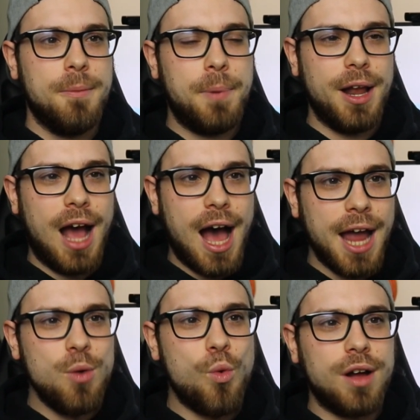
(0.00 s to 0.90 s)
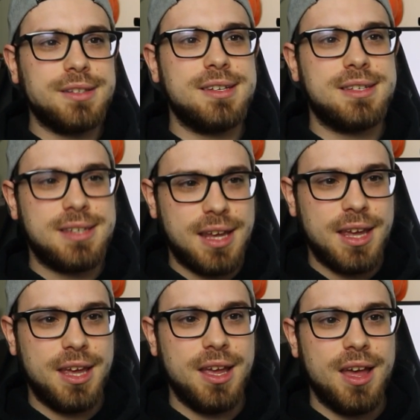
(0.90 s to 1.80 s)
But I want to
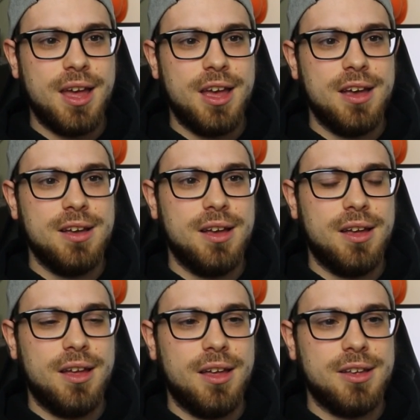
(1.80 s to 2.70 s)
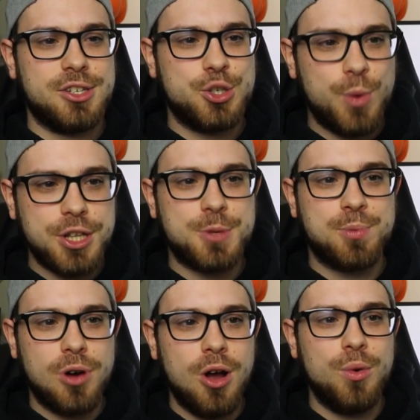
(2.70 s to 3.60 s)
see Switch
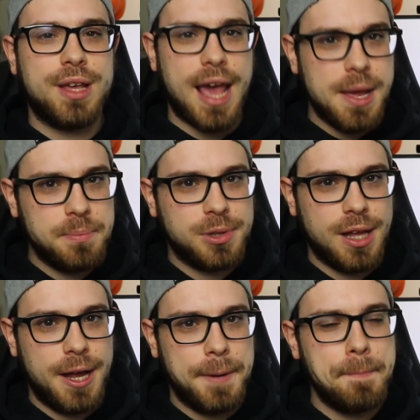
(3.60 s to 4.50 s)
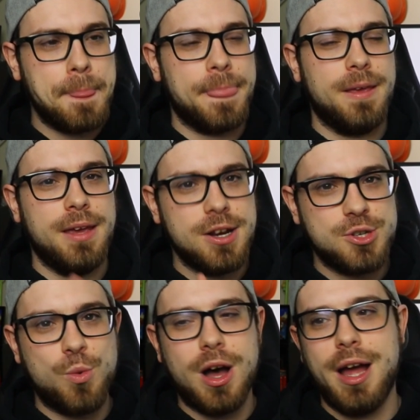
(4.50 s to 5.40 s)
Pro gameplay.
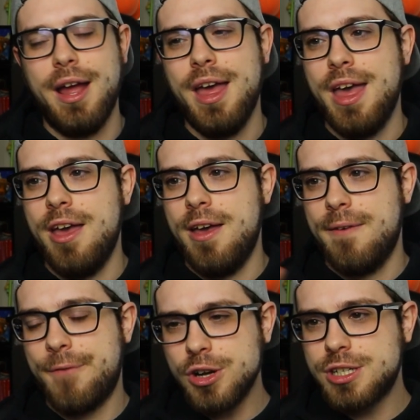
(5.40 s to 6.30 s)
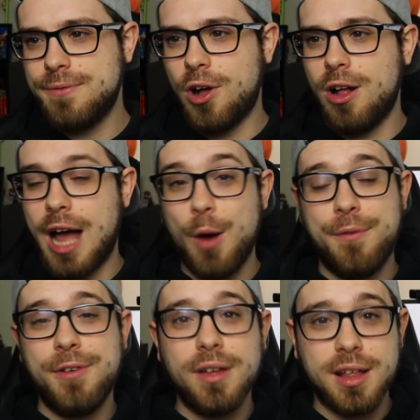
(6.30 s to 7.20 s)
Here's why. First of all, I
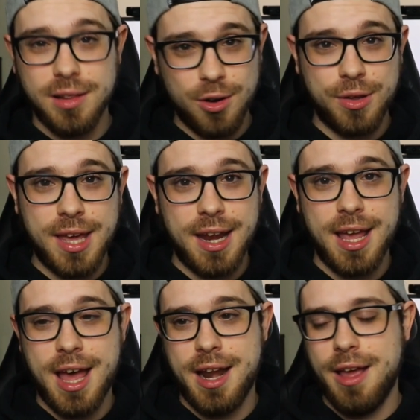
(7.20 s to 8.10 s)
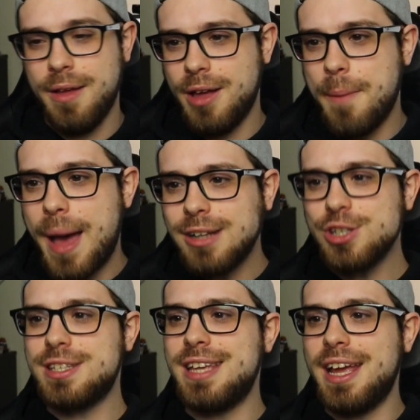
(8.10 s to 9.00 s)
would feel like a little kid again.
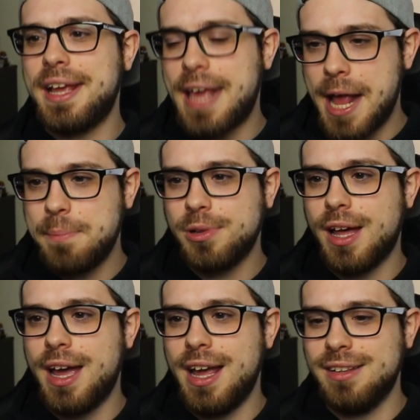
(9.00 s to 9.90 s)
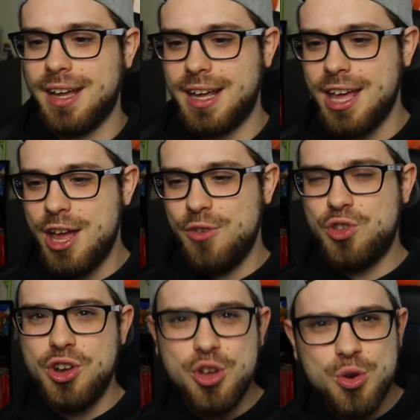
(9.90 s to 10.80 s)
Imagine seeing gameplay in like
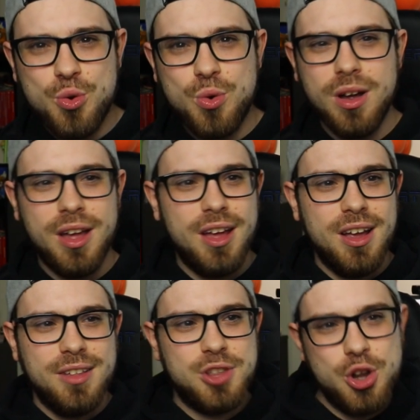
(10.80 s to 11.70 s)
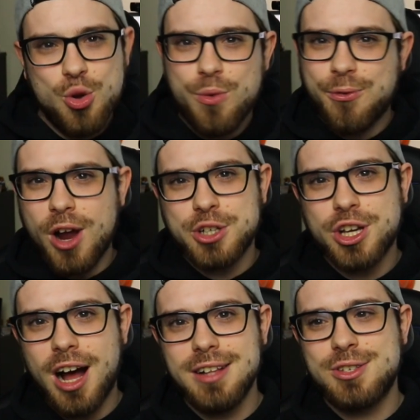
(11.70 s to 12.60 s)
the new the new fresh
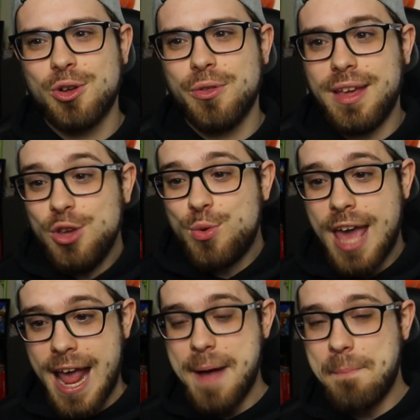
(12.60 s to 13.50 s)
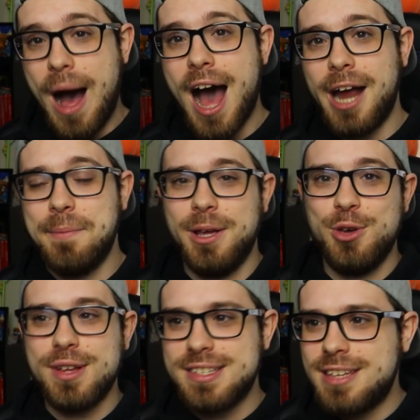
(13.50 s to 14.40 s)
console that you can't buy, but
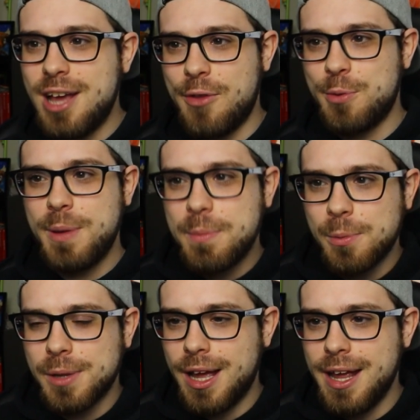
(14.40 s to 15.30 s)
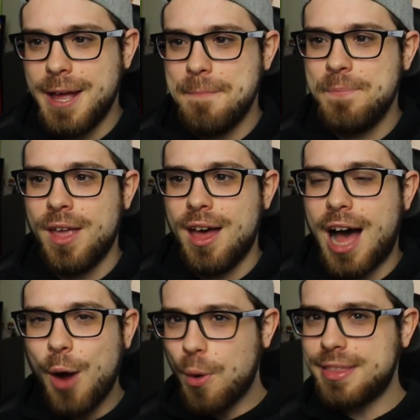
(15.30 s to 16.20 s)
you can see other people playing it.
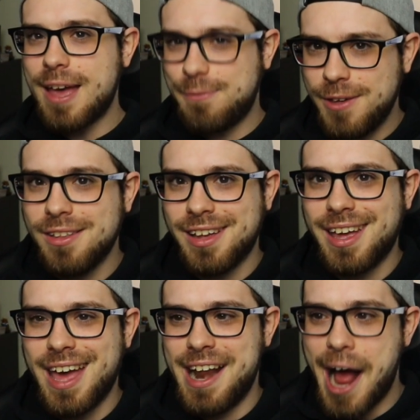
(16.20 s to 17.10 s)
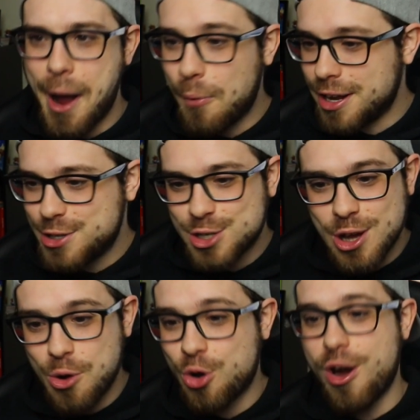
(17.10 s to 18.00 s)
I want that feeling again. I want to just
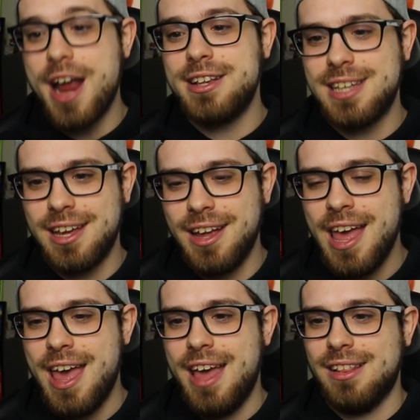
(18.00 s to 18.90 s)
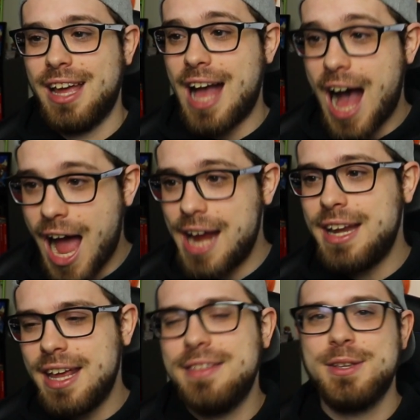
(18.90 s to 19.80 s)
go crazy. Like, I
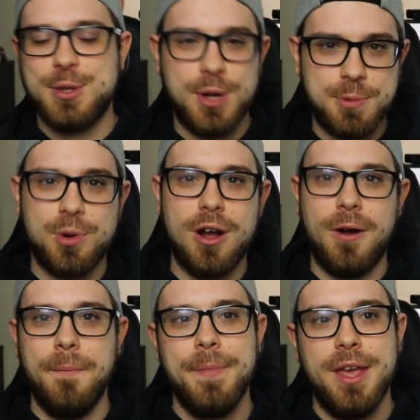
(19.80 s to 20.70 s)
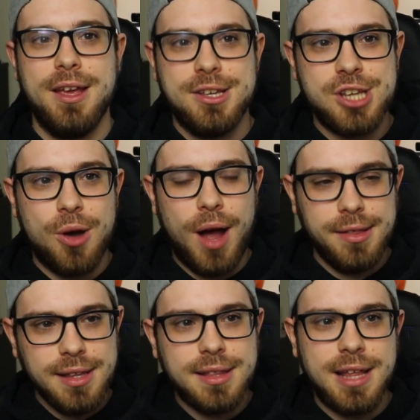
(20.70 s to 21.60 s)
need the Switch Pro. So I
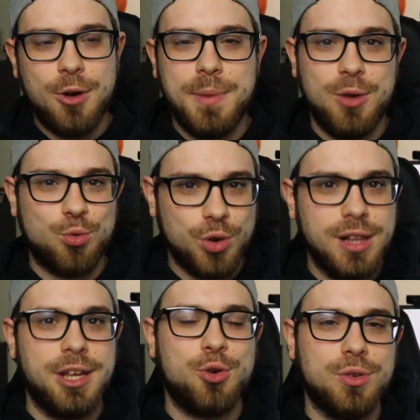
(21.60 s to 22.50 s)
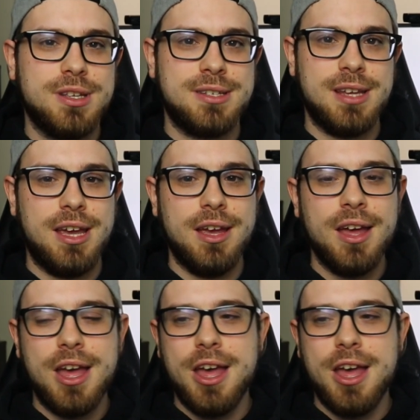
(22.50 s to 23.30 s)
think that that would be really cool to see.